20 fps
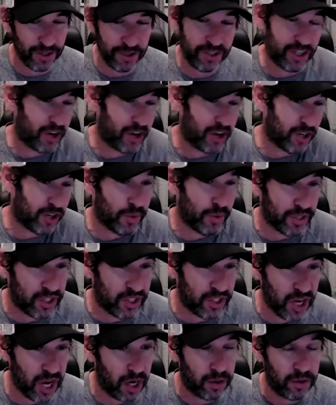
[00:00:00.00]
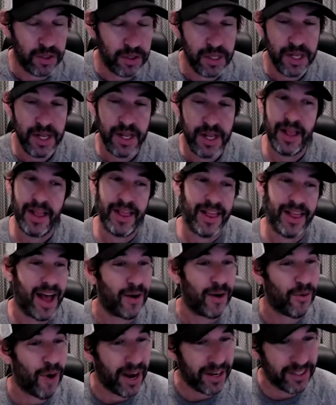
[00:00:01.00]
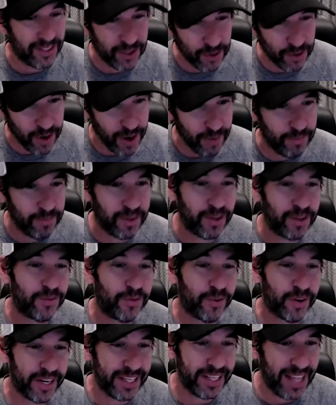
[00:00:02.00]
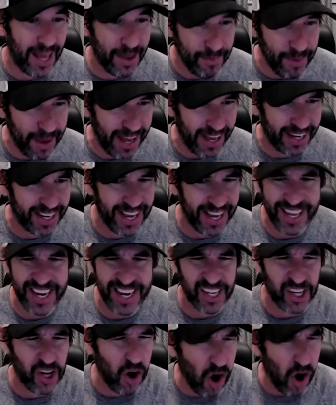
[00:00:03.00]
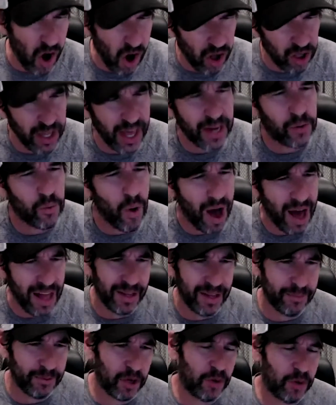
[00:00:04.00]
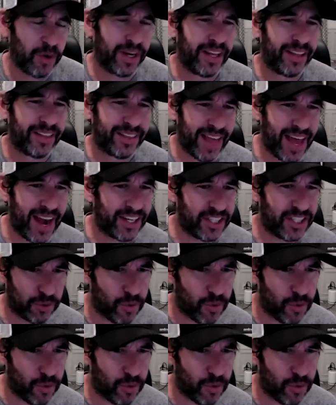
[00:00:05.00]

show, you're doing the show. I write a script for Eli Manning. I get a call like while I'm doing it that I should